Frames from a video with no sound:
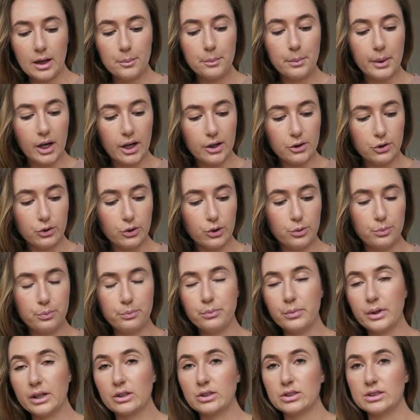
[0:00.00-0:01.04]
bathroom
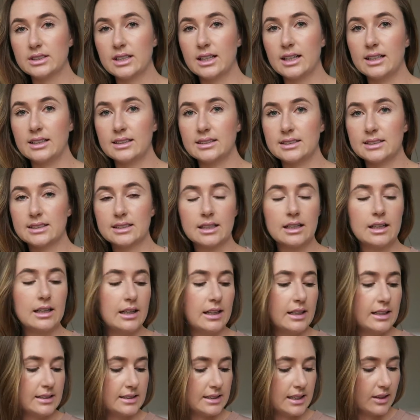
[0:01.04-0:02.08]
because it
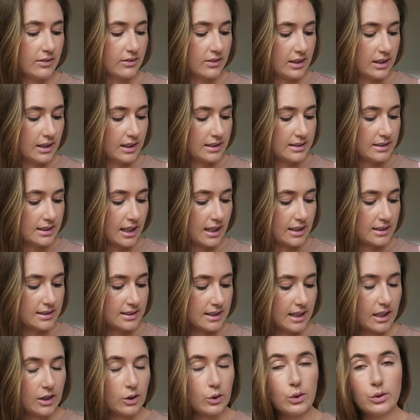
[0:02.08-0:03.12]
definitely does
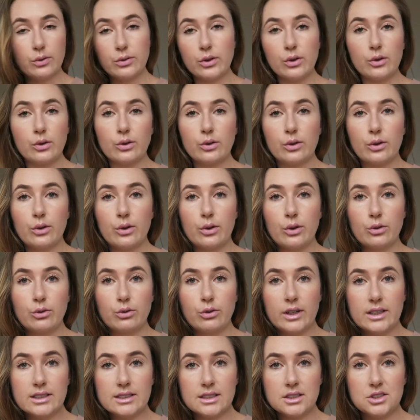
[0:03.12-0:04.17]
take off your
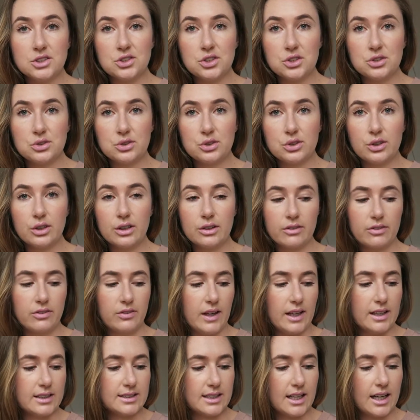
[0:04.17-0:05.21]
residue
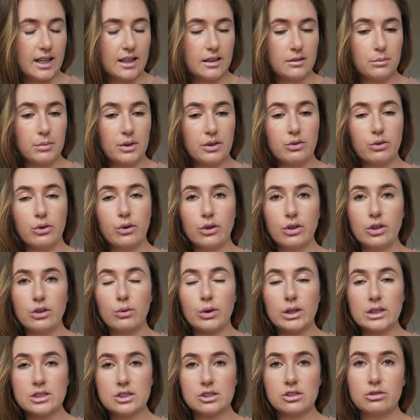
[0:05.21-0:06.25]
fake tan before you
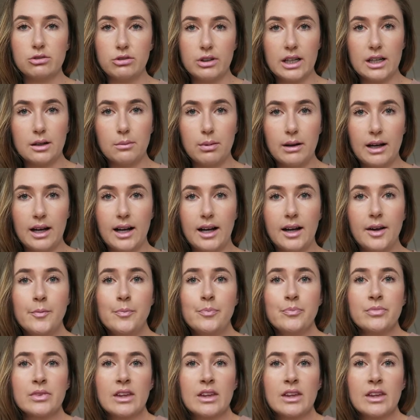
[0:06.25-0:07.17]
want to reapply.